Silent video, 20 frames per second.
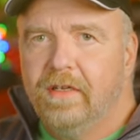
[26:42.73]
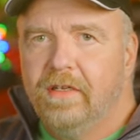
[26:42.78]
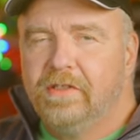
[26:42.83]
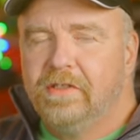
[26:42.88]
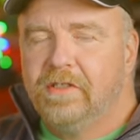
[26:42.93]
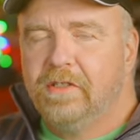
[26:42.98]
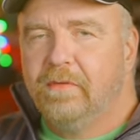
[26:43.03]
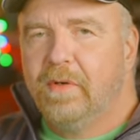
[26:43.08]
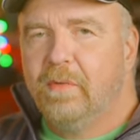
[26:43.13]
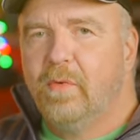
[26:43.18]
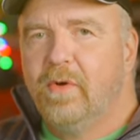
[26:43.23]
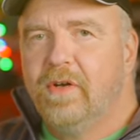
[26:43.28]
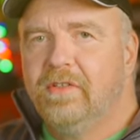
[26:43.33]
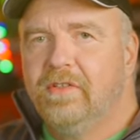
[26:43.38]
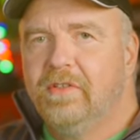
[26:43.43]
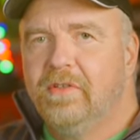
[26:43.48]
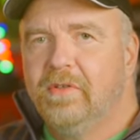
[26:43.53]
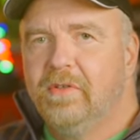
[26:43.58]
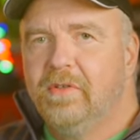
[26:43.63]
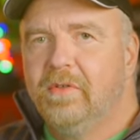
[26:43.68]
So we
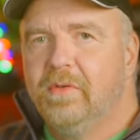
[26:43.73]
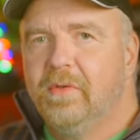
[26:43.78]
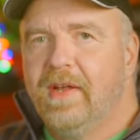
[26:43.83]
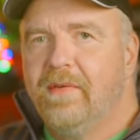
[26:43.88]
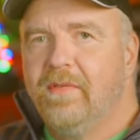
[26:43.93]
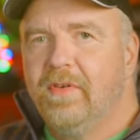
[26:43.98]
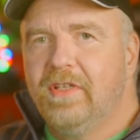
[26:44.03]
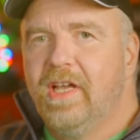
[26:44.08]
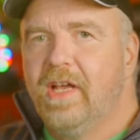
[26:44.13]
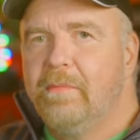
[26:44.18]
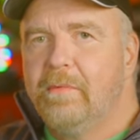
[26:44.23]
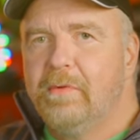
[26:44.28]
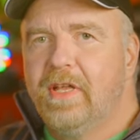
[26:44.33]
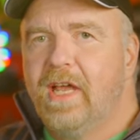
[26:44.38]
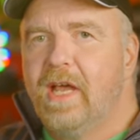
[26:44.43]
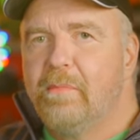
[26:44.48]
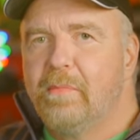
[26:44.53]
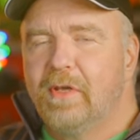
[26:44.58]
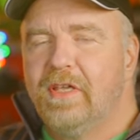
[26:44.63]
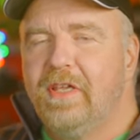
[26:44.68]
want to, every time you
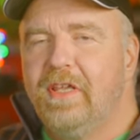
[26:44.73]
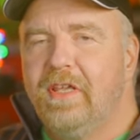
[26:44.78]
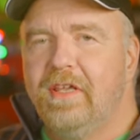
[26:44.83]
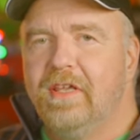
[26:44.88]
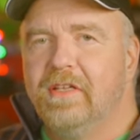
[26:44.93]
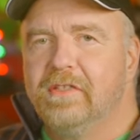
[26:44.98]
tap a key,